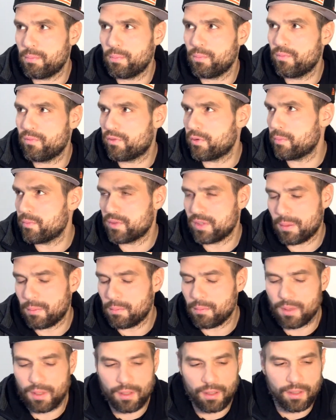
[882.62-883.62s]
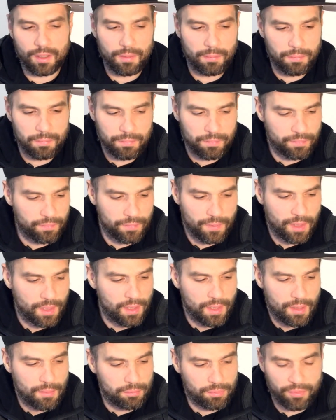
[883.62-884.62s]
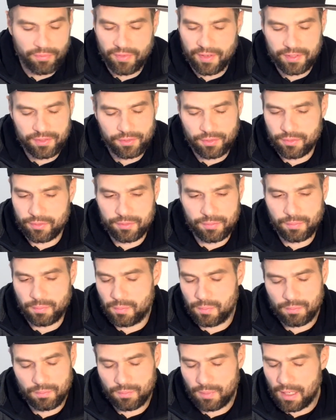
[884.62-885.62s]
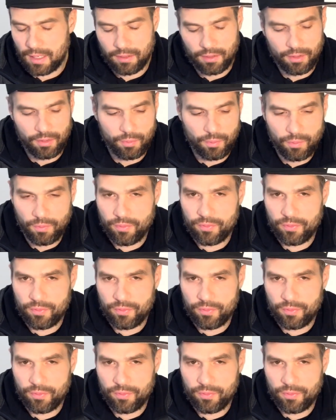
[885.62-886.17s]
from some professors, I don't know,